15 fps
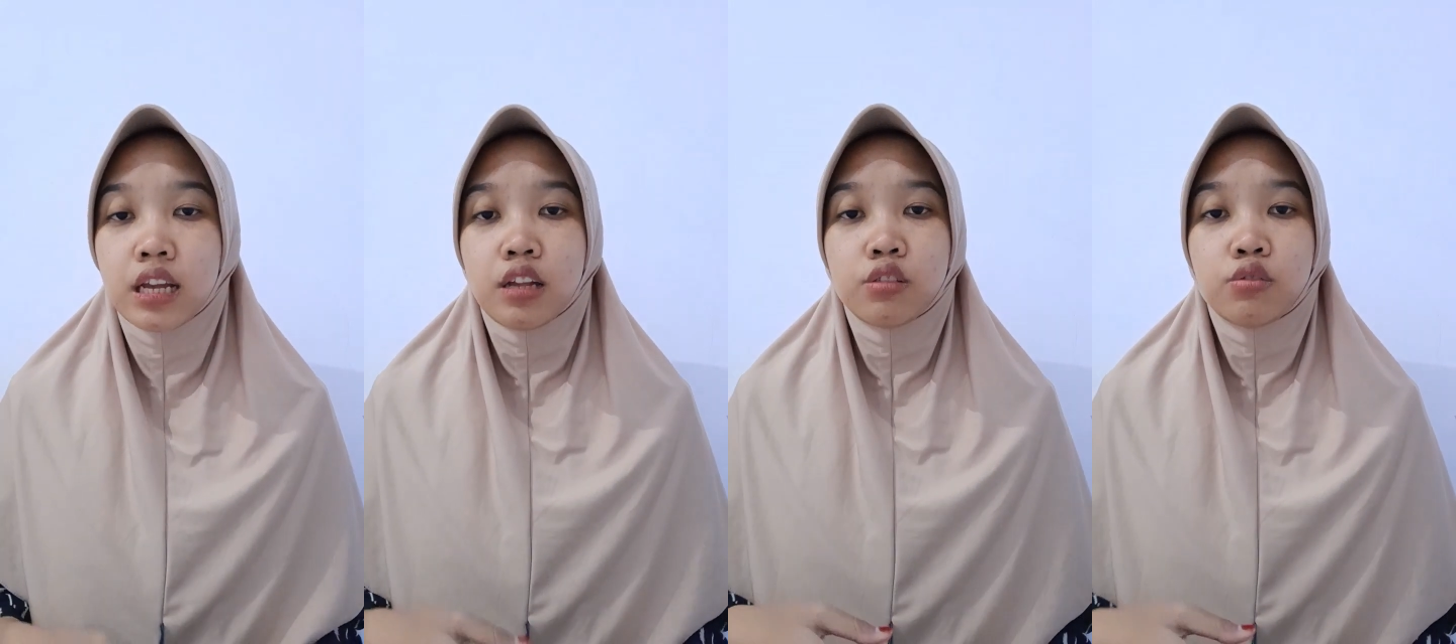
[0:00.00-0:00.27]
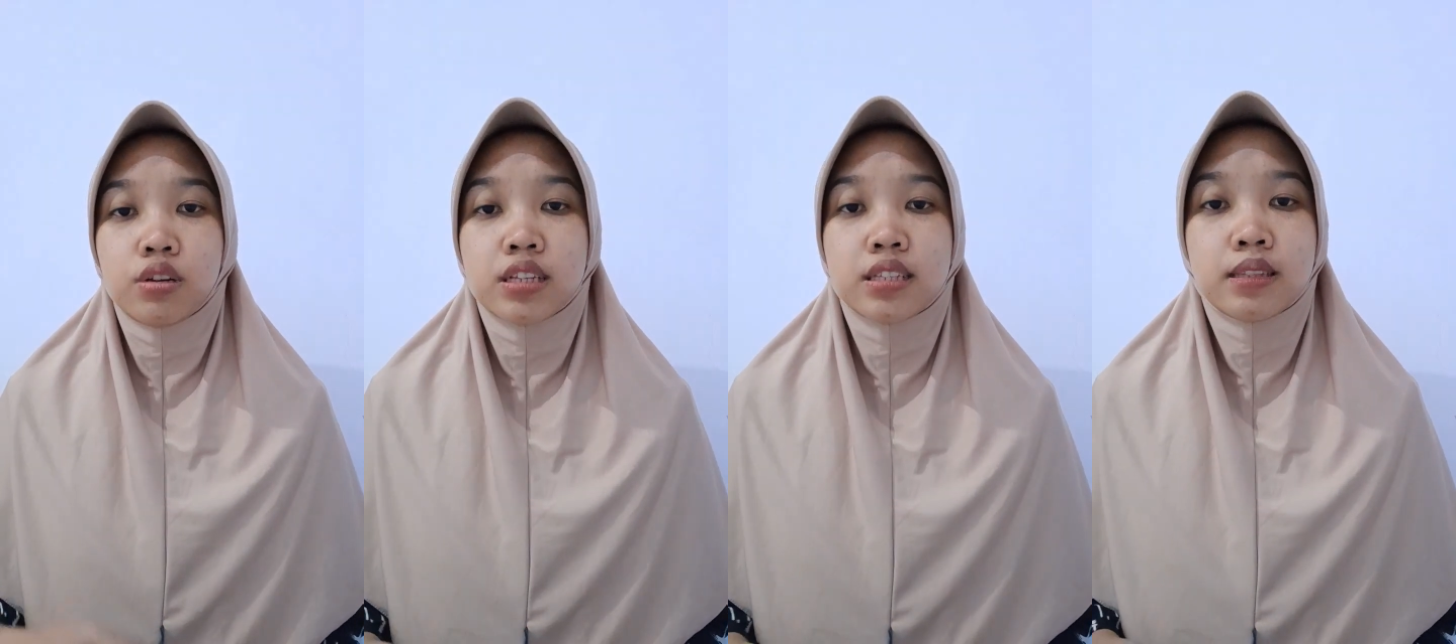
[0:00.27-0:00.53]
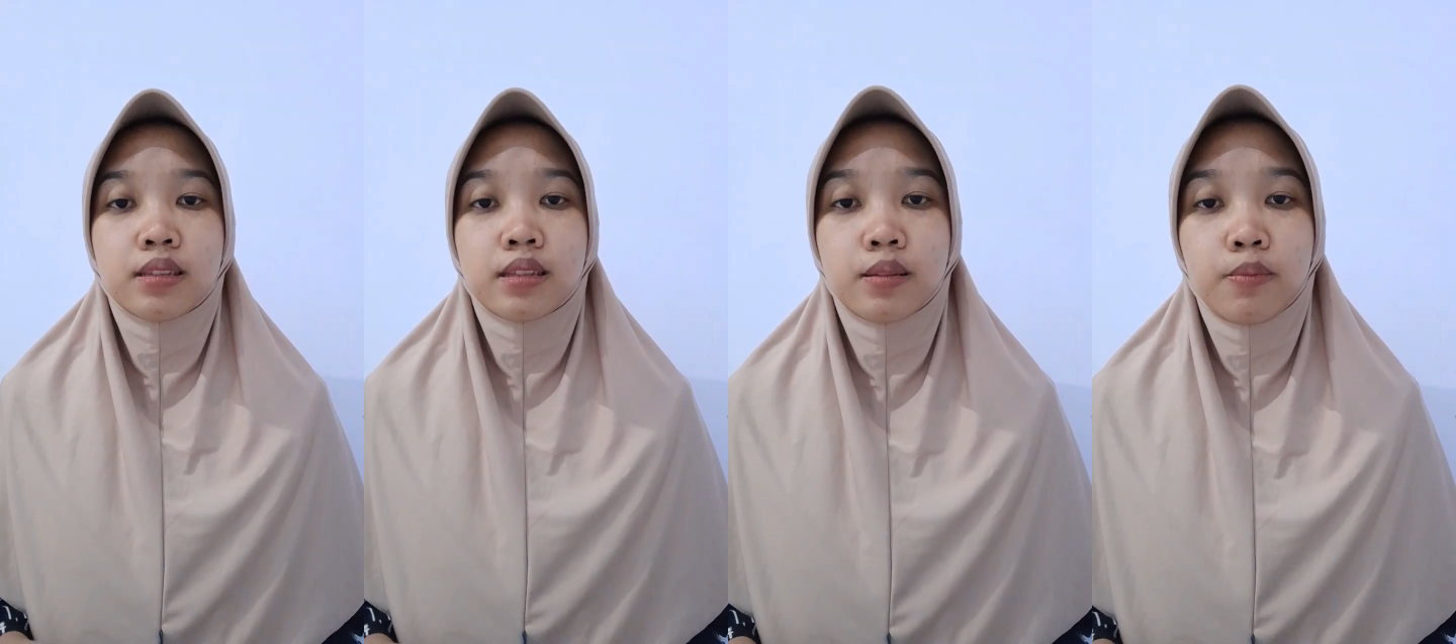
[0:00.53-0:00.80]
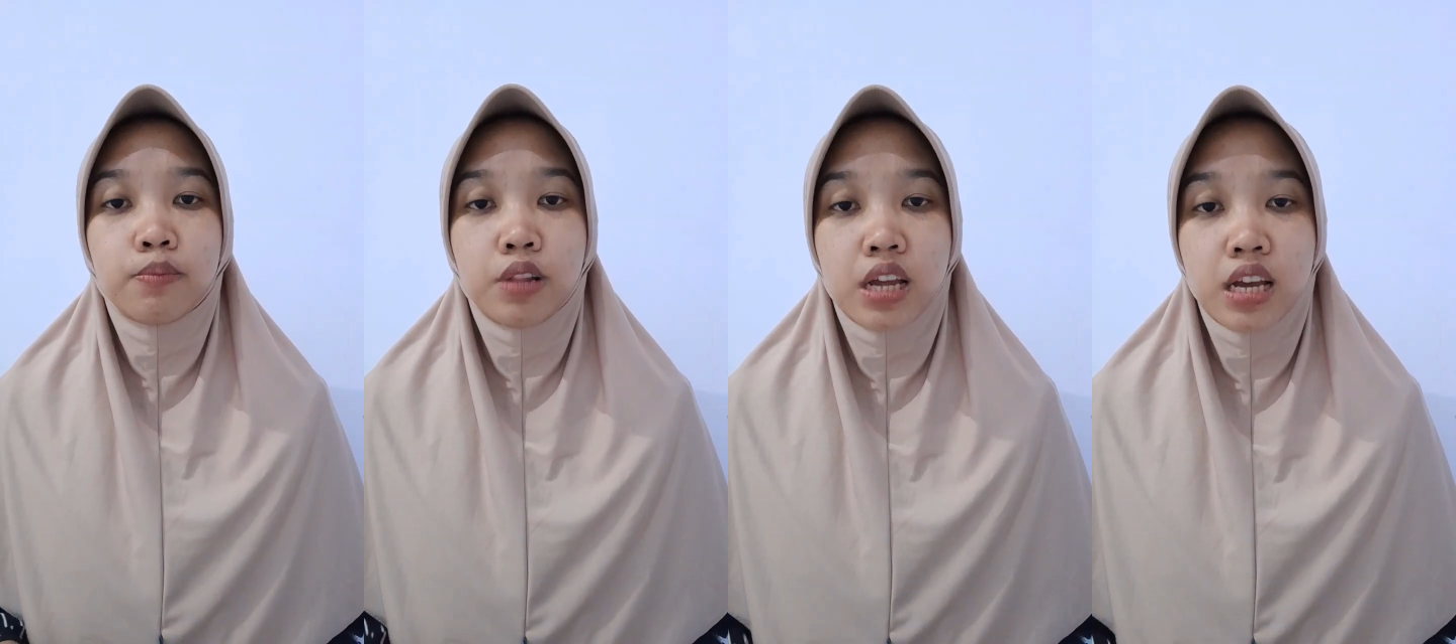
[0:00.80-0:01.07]
to
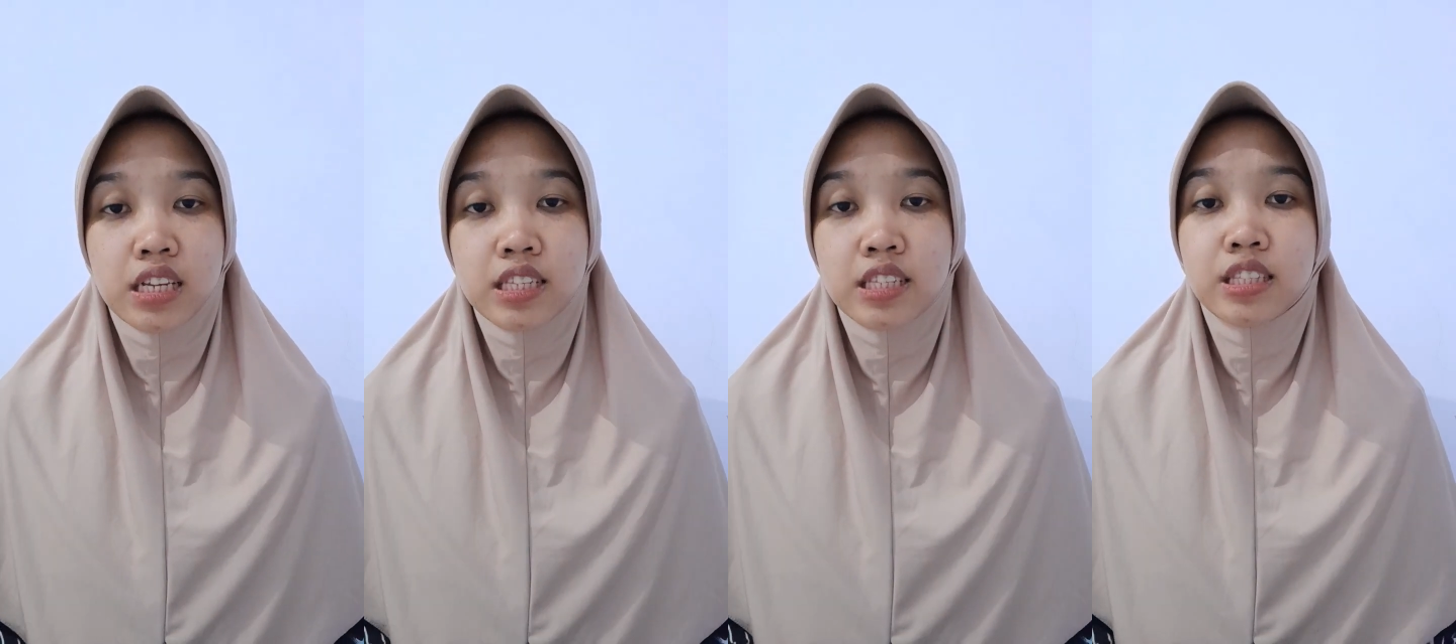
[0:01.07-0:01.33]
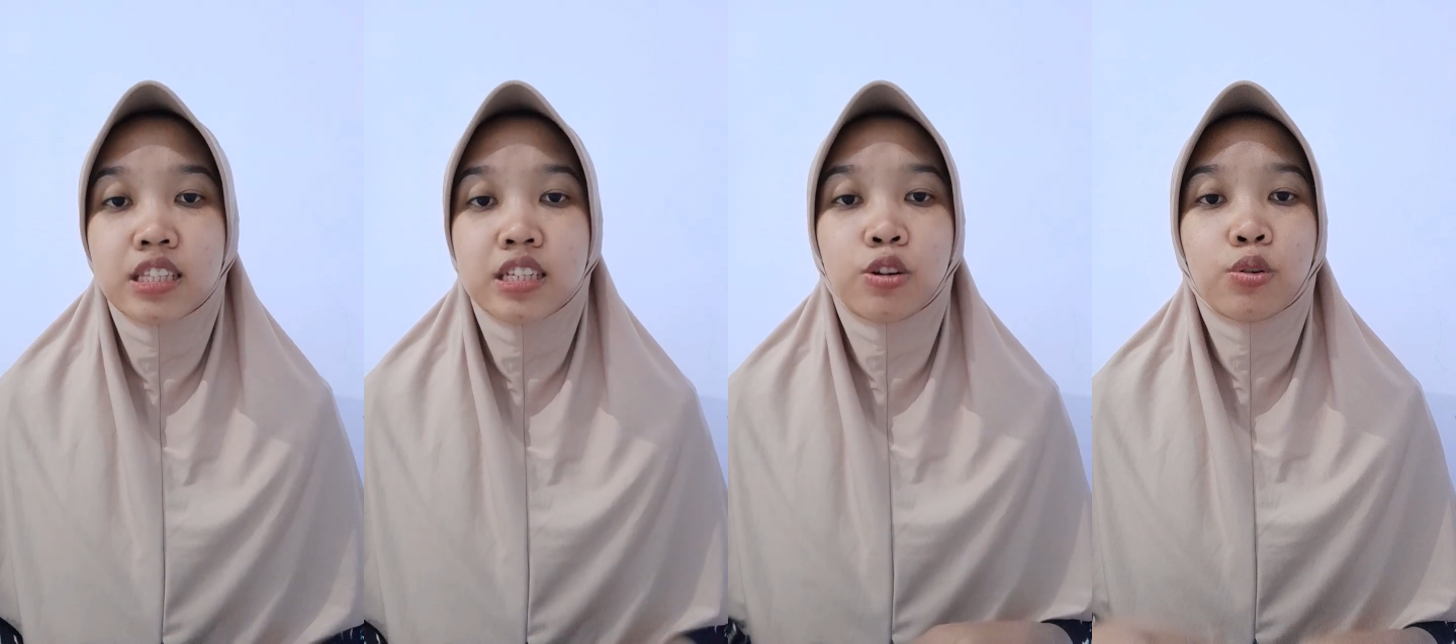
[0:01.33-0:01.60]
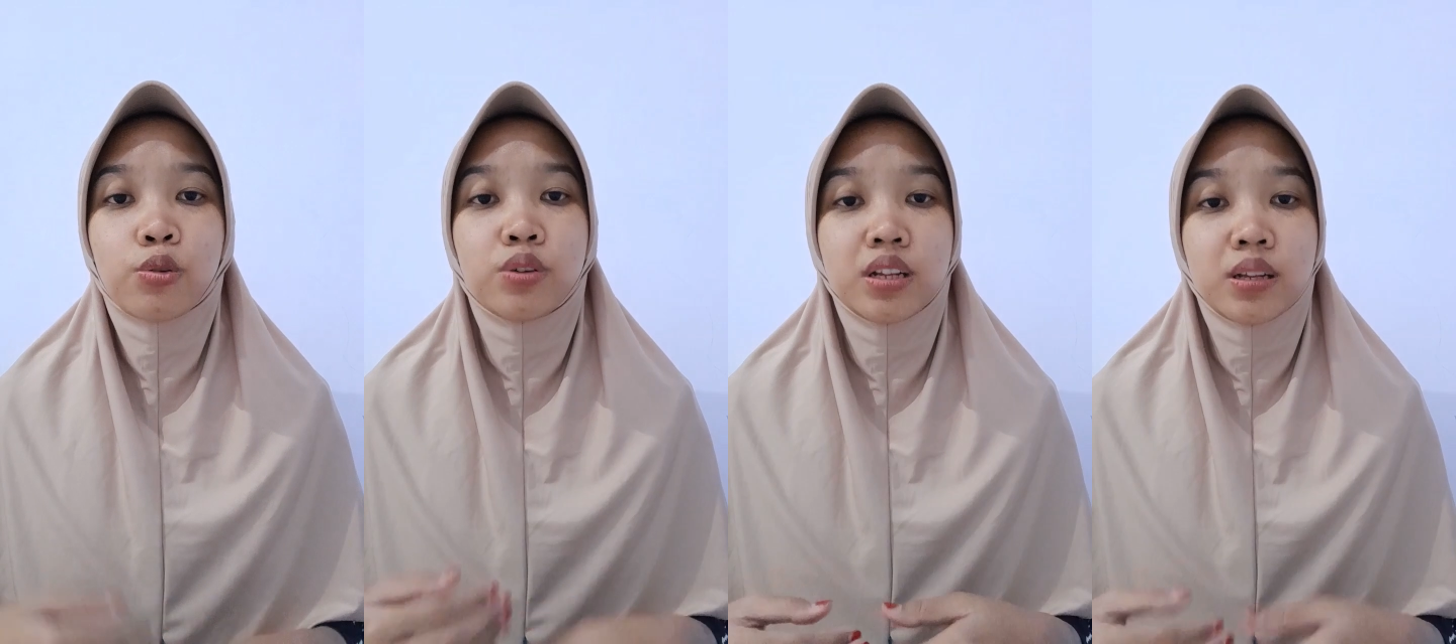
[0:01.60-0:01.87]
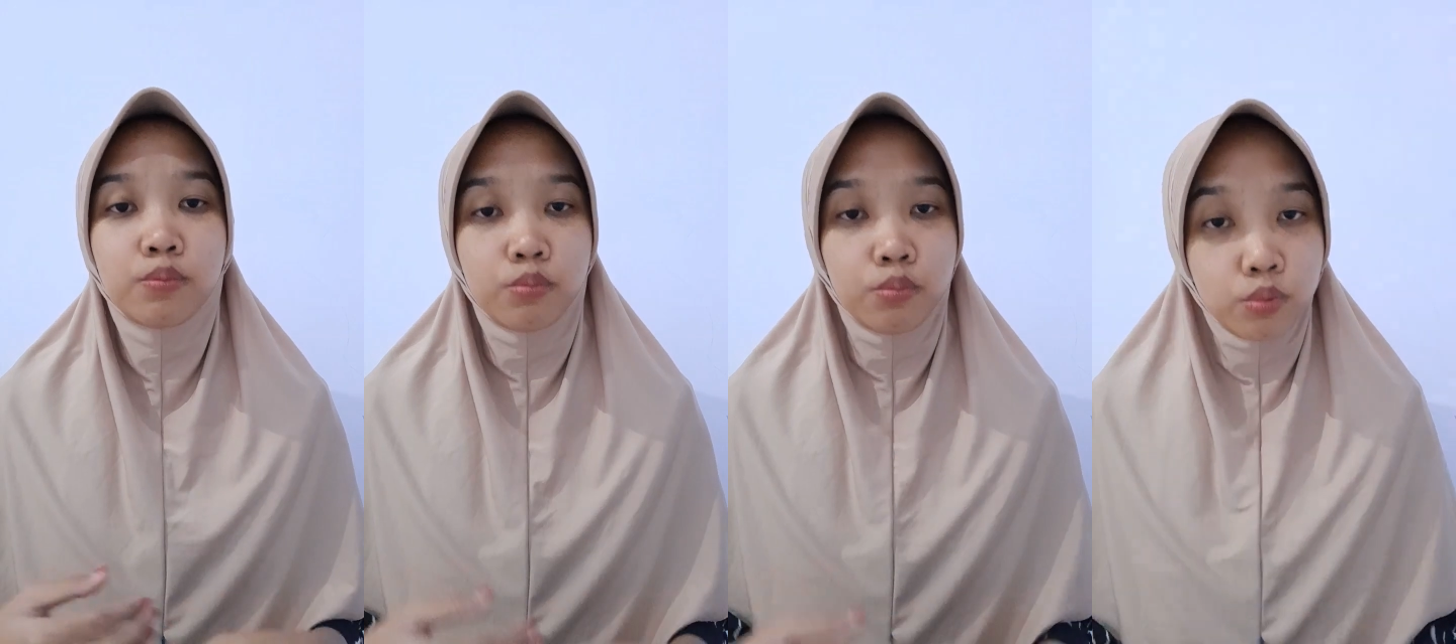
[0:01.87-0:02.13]
establish the correct